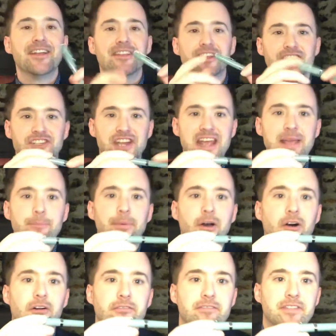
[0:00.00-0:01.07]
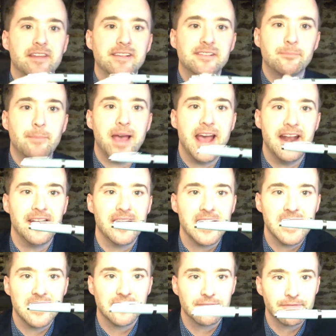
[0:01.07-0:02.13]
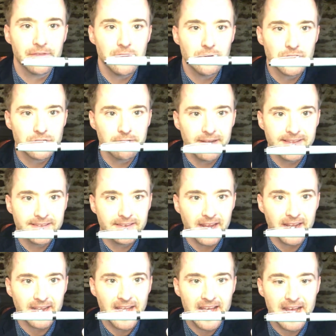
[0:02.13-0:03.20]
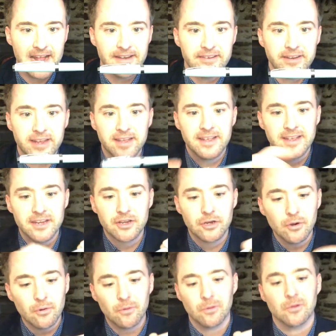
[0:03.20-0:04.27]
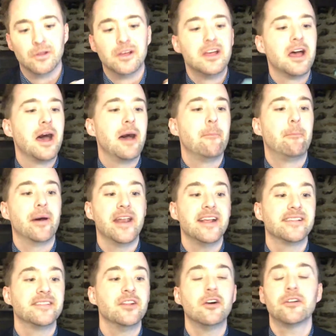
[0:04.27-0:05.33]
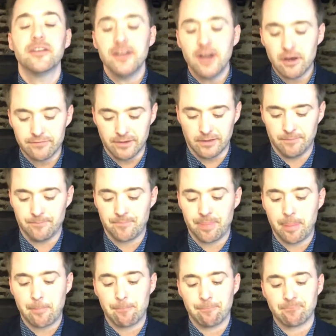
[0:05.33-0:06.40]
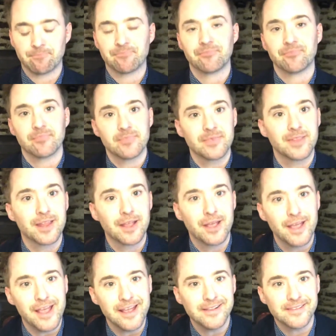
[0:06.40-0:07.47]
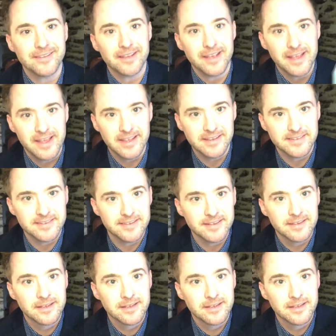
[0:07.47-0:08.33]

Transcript: The shape of this pen is futuristic and cool, but it's not novel. It is